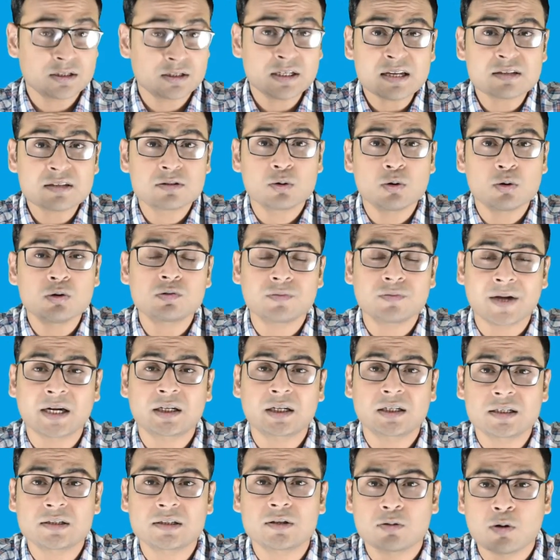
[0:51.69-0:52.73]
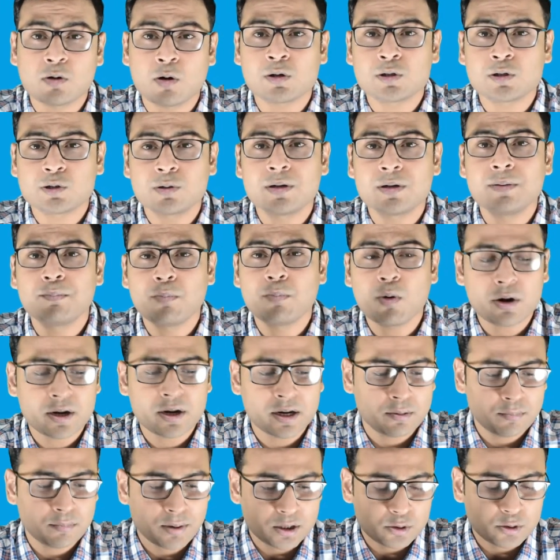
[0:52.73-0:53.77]
Yes, those factors are also
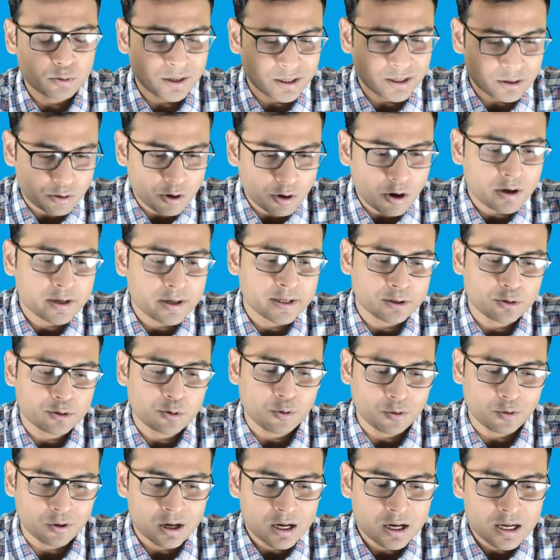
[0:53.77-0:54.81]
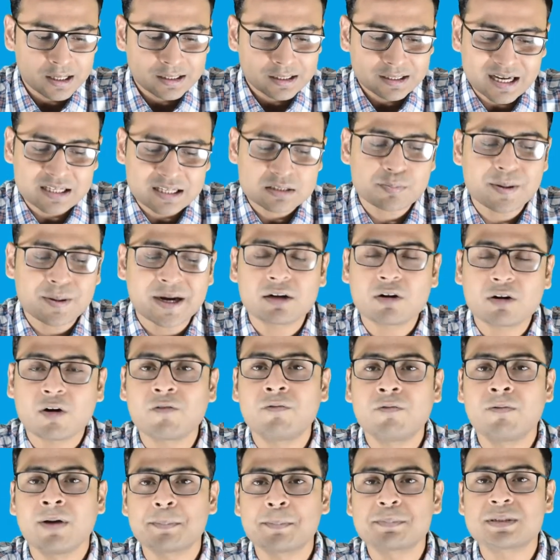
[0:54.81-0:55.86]
important, but you cannot ignore the aspect of
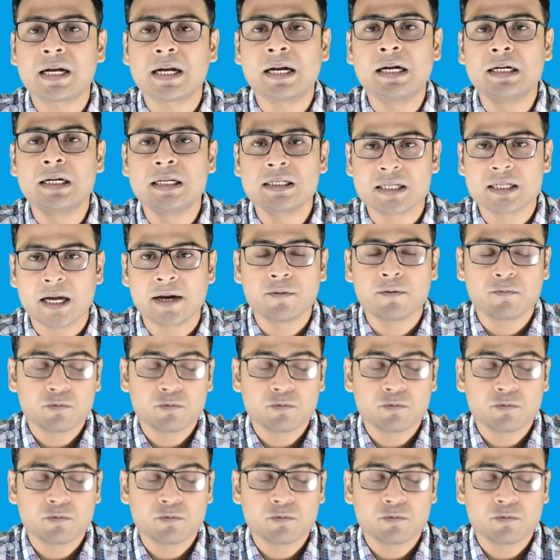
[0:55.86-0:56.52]
website design,